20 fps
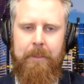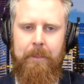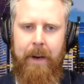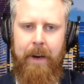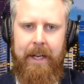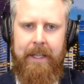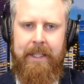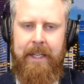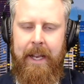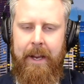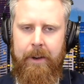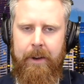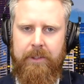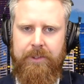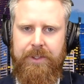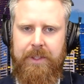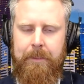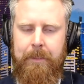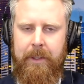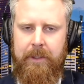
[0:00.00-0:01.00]
that the Biden
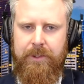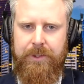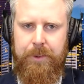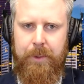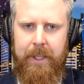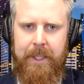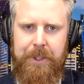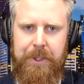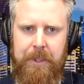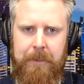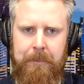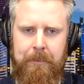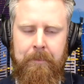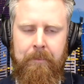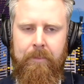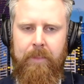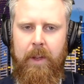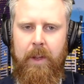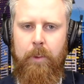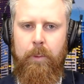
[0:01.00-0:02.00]
Harris administration
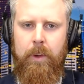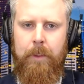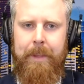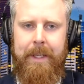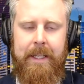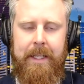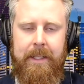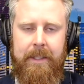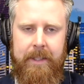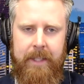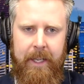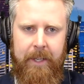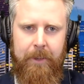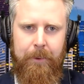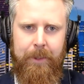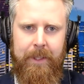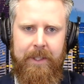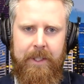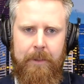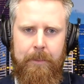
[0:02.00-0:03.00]
will be
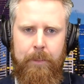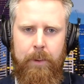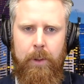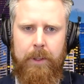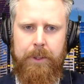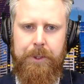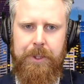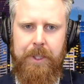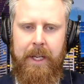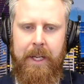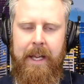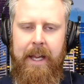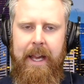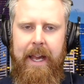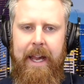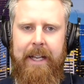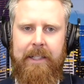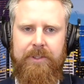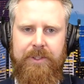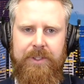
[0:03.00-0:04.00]
continuing to push,
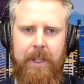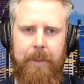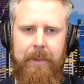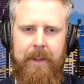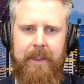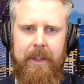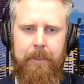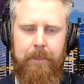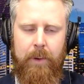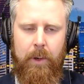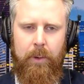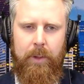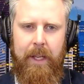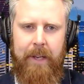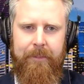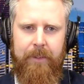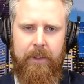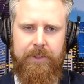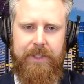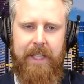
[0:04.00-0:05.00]
and it's something that
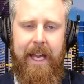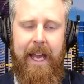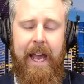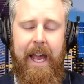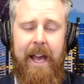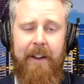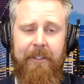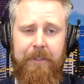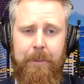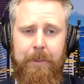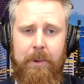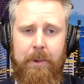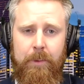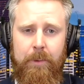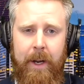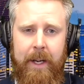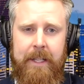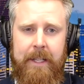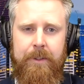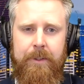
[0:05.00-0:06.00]
pro-lifers have to be
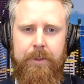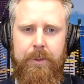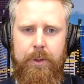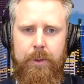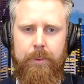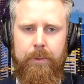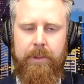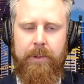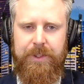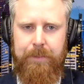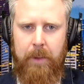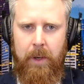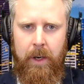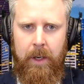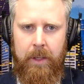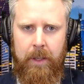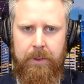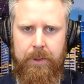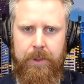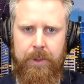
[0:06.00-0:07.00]
ready to
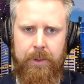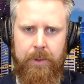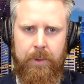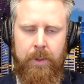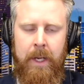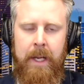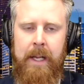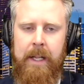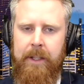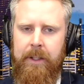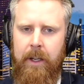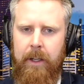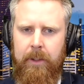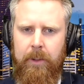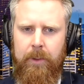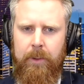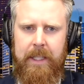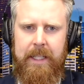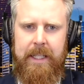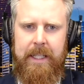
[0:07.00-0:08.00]
respond to, not
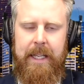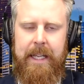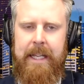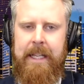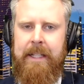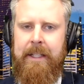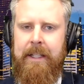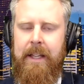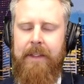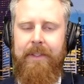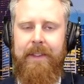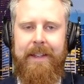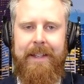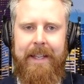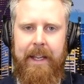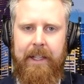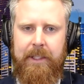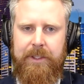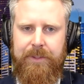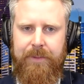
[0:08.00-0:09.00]
only in the
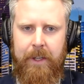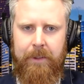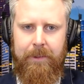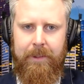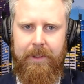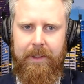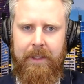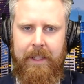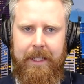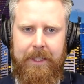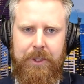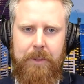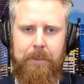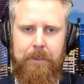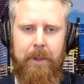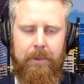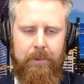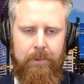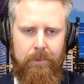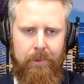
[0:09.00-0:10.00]
next federal election,
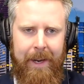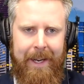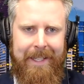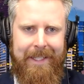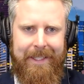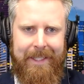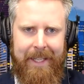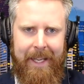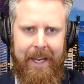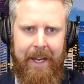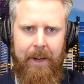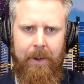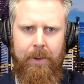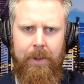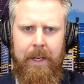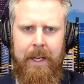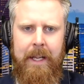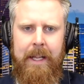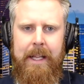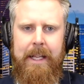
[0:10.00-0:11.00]
but right
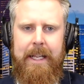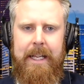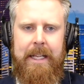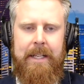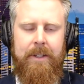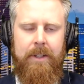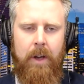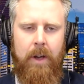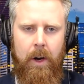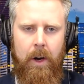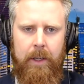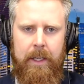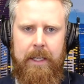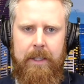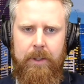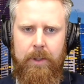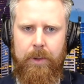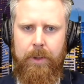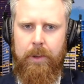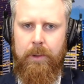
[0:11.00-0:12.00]
now in
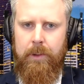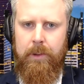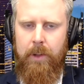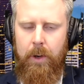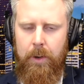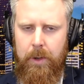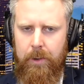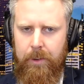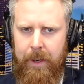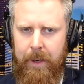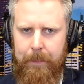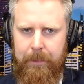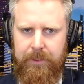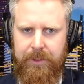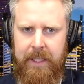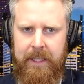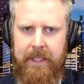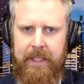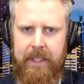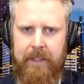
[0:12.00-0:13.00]
talking to their local
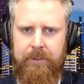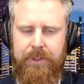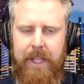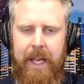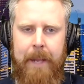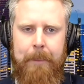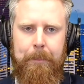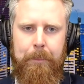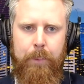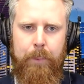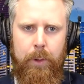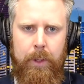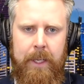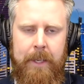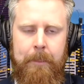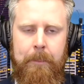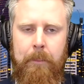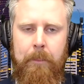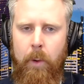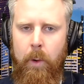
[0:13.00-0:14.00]
representatives and
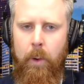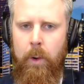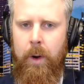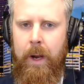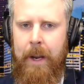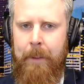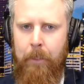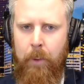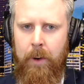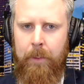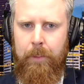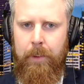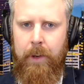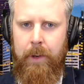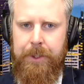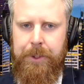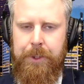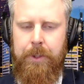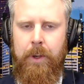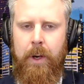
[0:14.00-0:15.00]
putting more and more
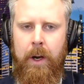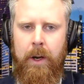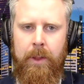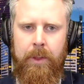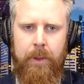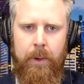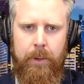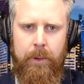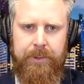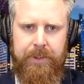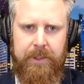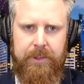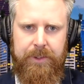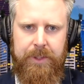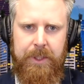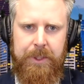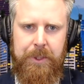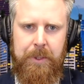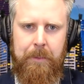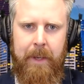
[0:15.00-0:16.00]
pressure on those
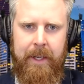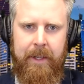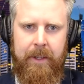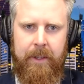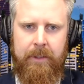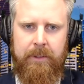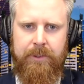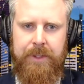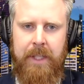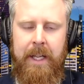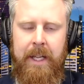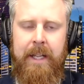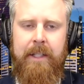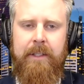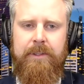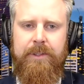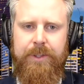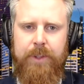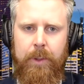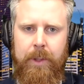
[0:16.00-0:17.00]
decision makers
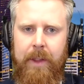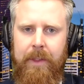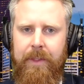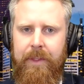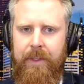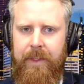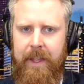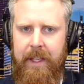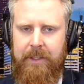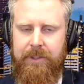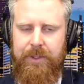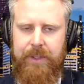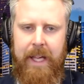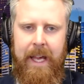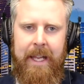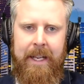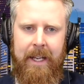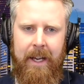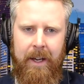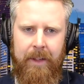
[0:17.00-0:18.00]
so that this
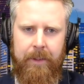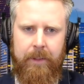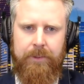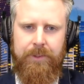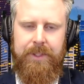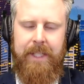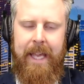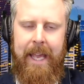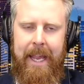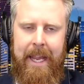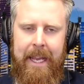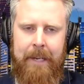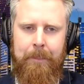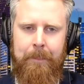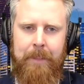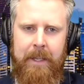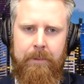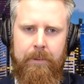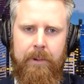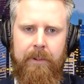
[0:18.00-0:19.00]
and others can
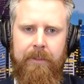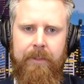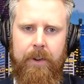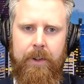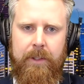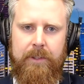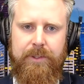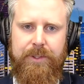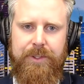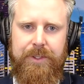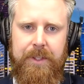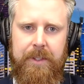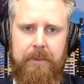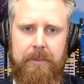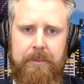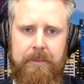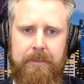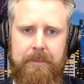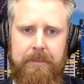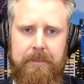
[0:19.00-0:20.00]
be reversed.